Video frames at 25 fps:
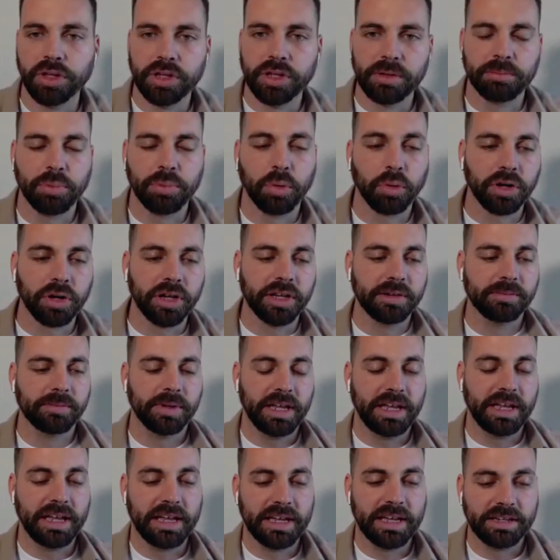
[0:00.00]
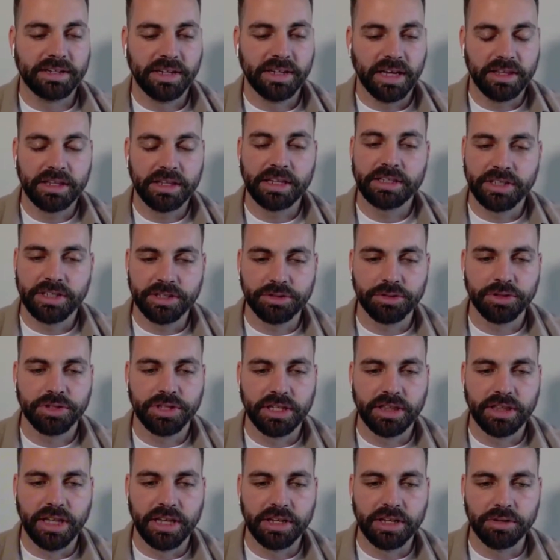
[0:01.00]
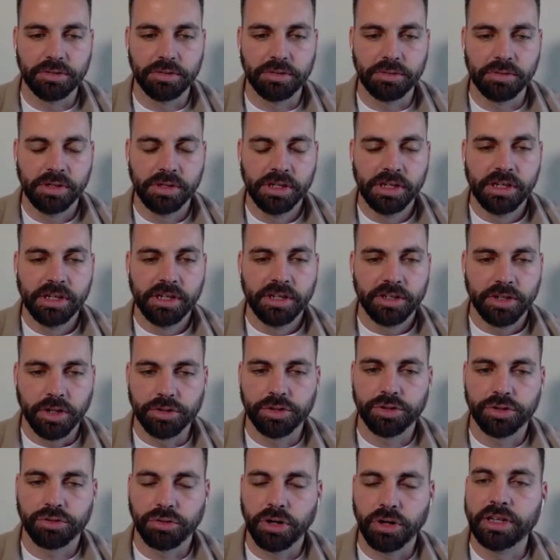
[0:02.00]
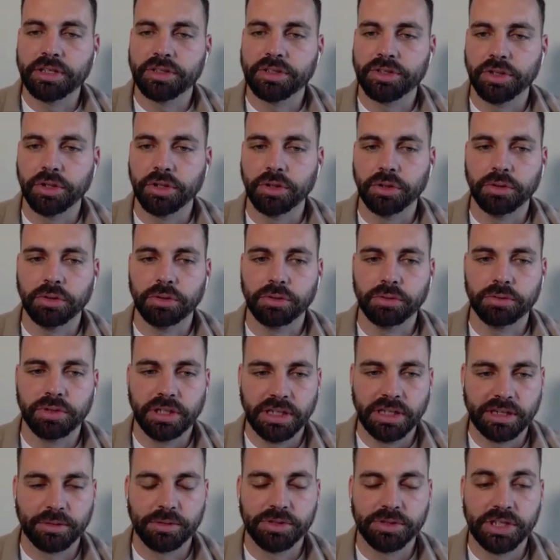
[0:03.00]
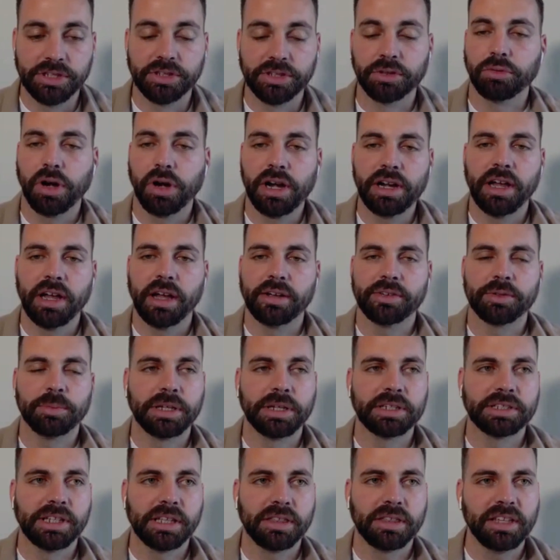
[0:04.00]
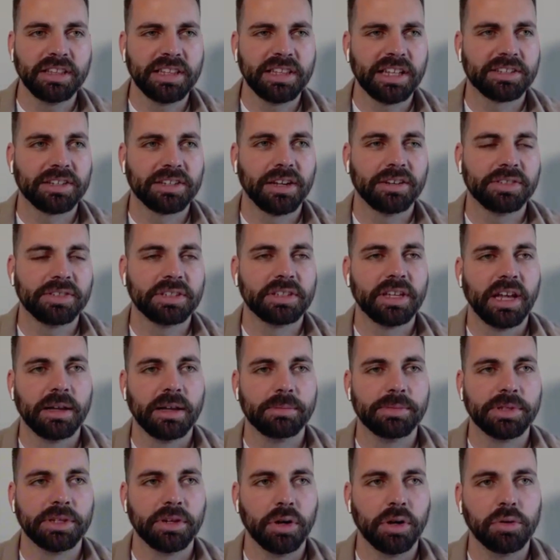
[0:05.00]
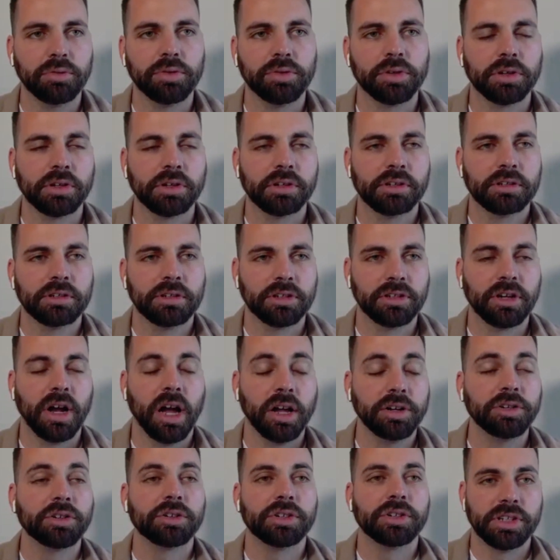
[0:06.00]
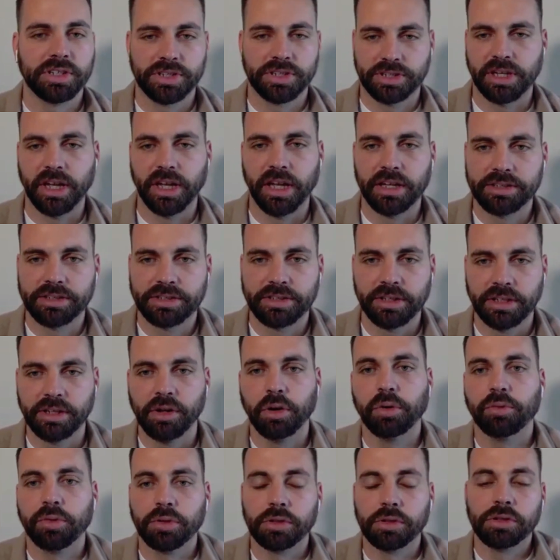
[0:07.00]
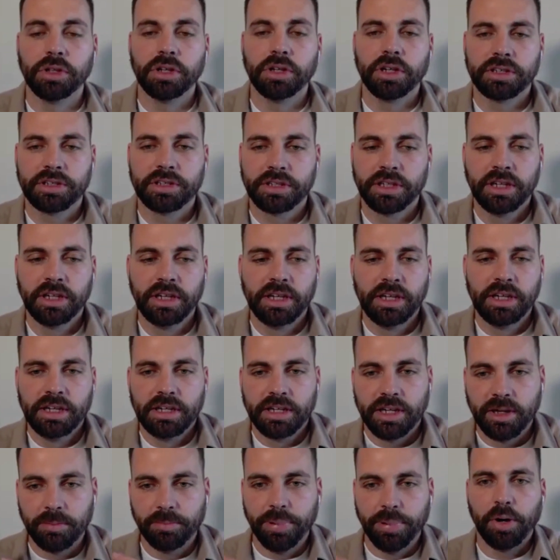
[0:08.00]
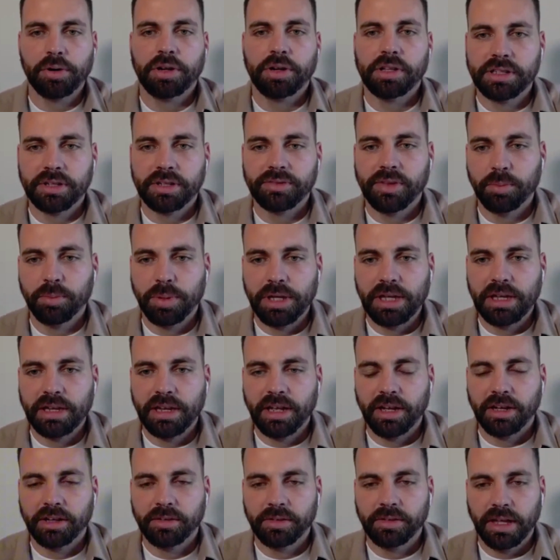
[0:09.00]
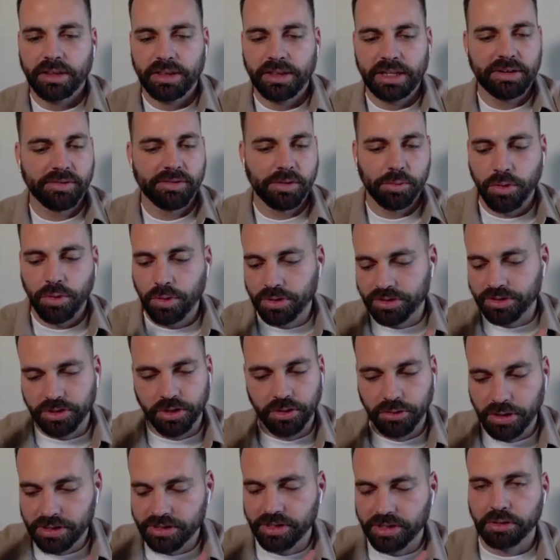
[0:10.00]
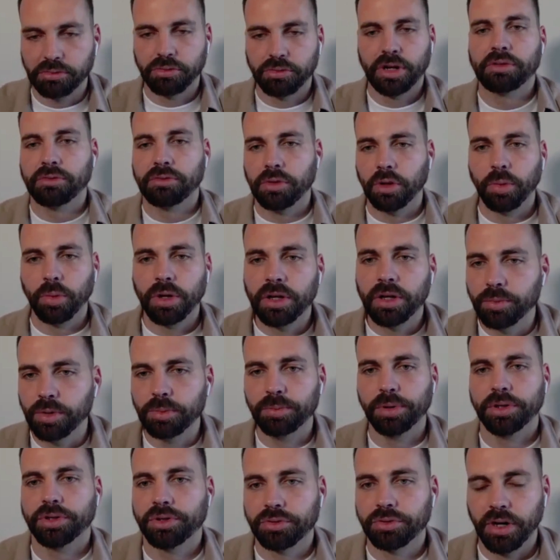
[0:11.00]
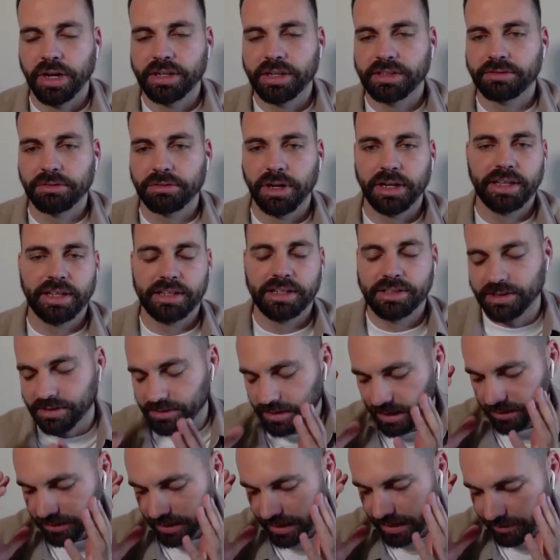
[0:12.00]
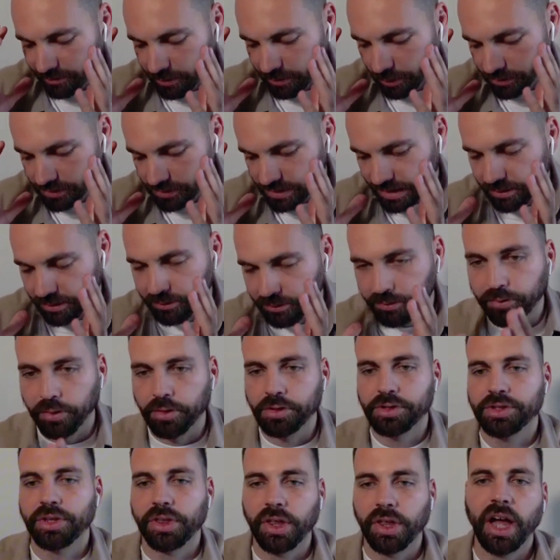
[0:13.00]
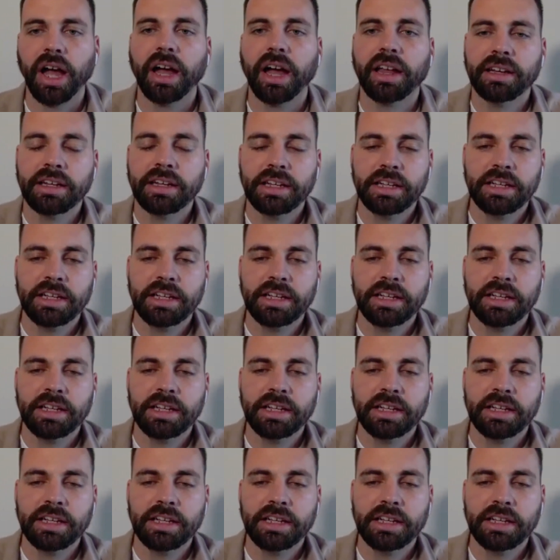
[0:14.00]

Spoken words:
important. And I think it's interesting that you go straight to delinquencies and write-offs because I think that's oftentimes an over or under discussed and overlooked component of the P&L. I think everyone wants to go right to the rent roll. Where can we push rents, right? That's, I think, everyone's kind of first thought.